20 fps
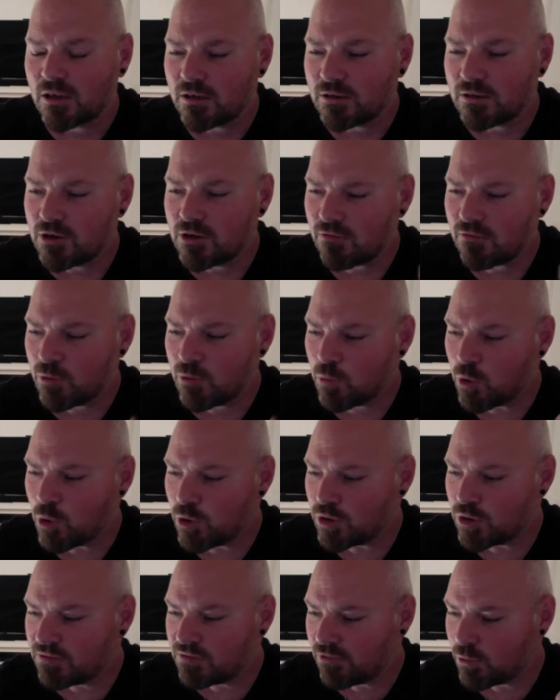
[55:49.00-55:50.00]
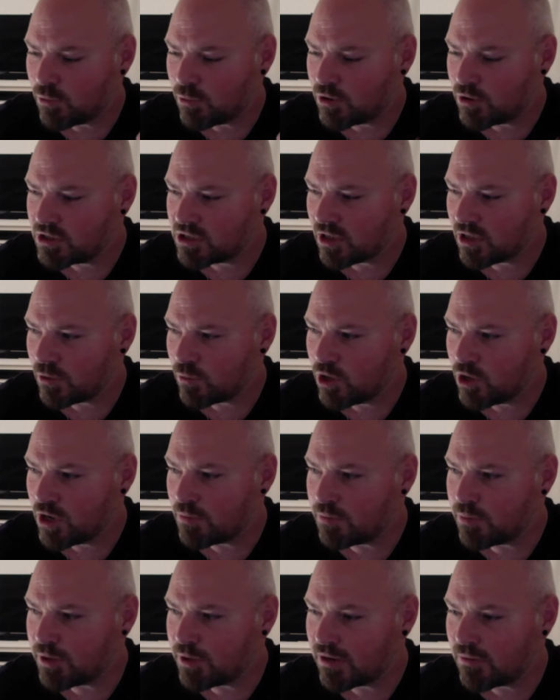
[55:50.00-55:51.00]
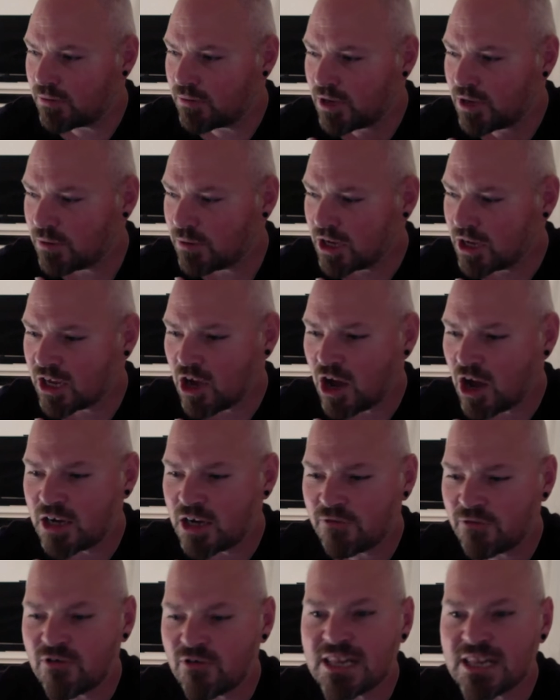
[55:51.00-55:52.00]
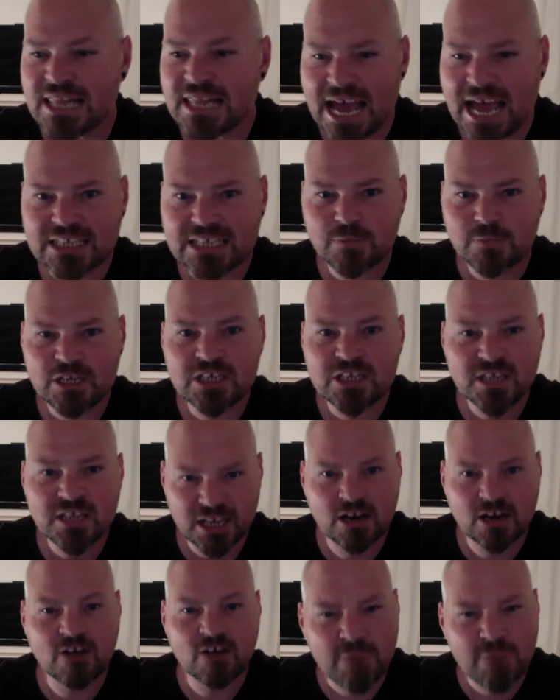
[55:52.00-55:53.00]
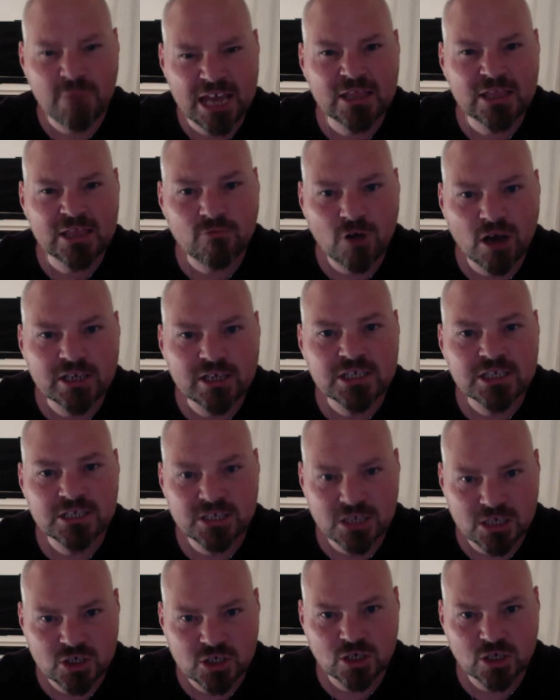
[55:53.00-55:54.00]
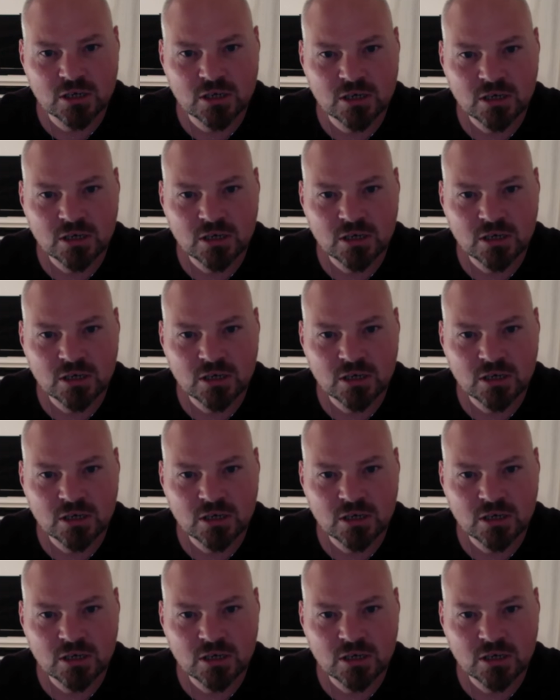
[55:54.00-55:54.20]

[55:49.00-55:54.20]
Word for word: not rewarding, Reward's not the word, but it, it, it, kind of relaxed me into thinking I've made the right decision.